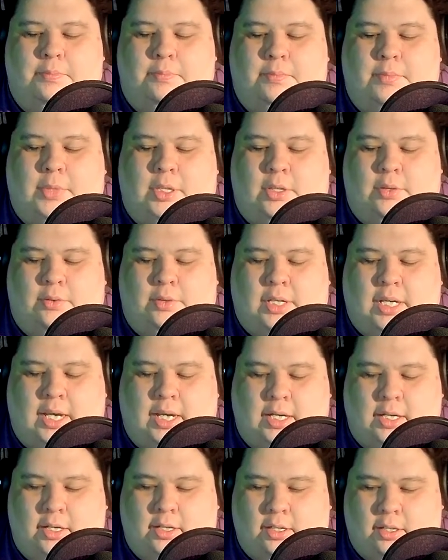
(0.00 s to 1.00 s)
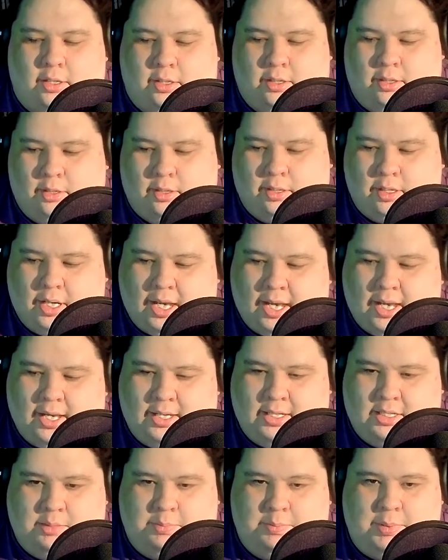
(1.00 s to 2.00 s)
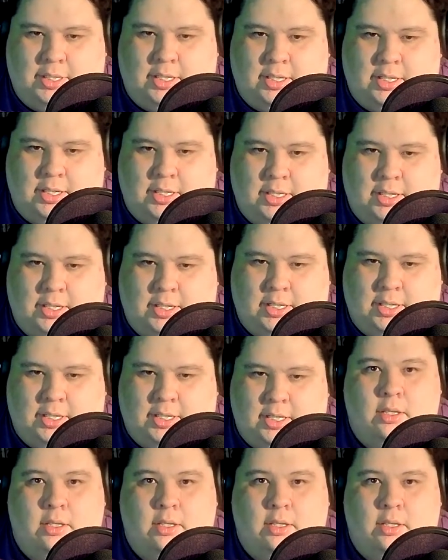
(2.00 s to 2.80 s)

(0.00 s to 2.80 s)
you know, Canada as being